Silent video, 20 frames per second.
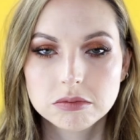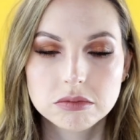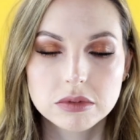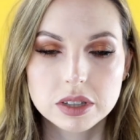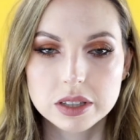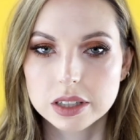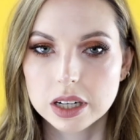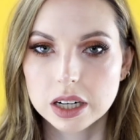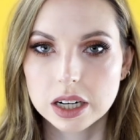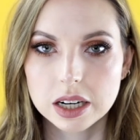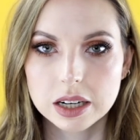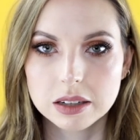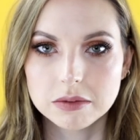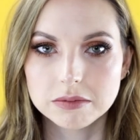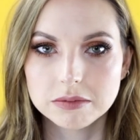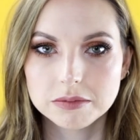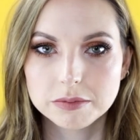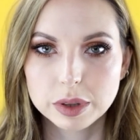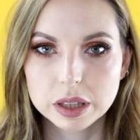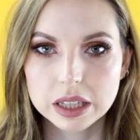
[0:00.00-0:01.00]
Just going to
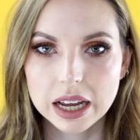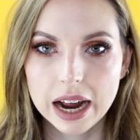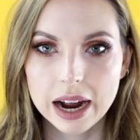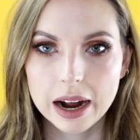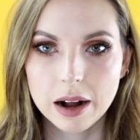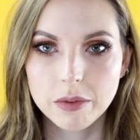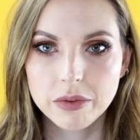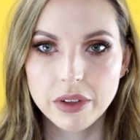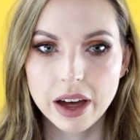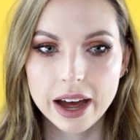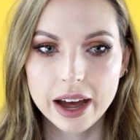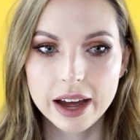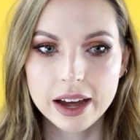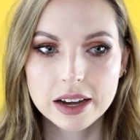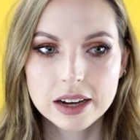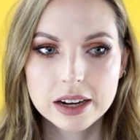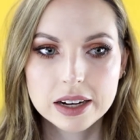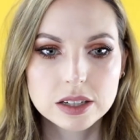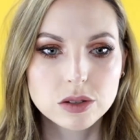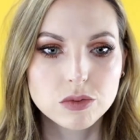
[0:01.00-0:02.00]
put that out there.
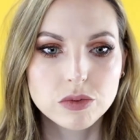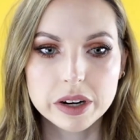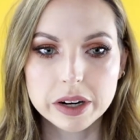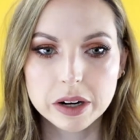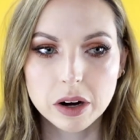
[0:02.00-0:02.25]
It's really